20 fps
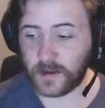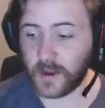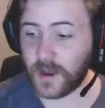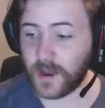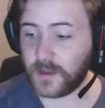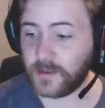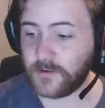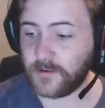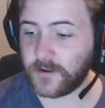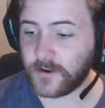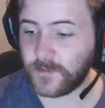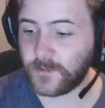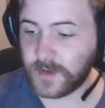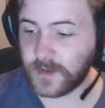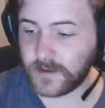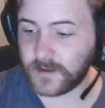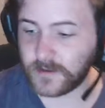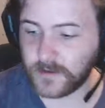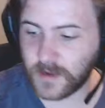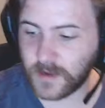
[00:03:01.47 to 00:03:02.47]
recommend
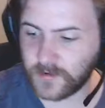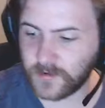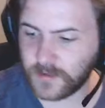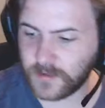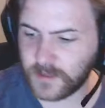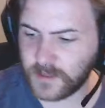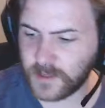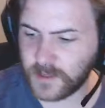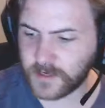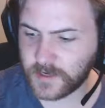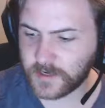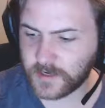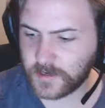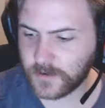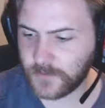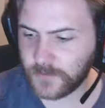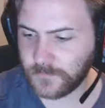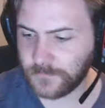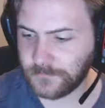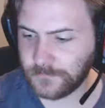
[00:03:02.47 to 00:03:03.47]
it. I really like it.
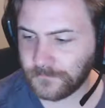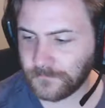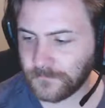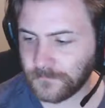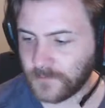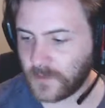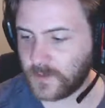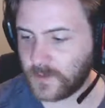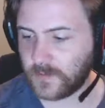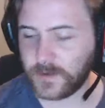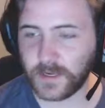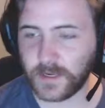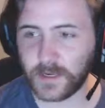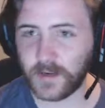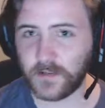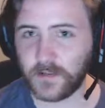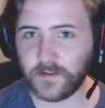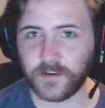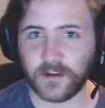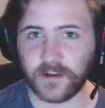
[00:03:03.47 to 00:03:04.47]
Get another
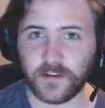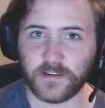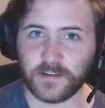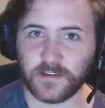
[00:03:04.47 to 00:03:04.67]
hit of this.